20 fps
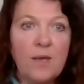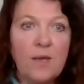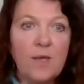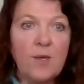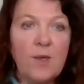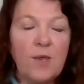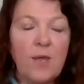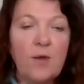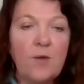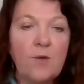
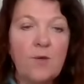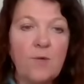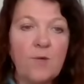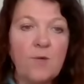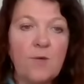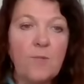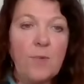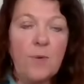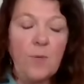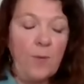
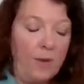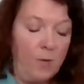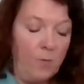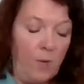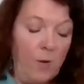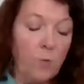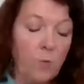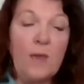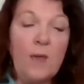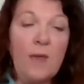
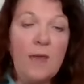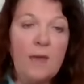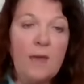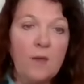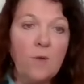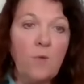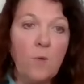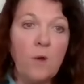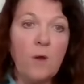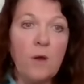When
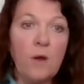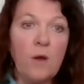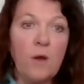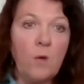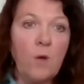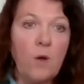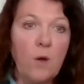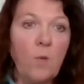we were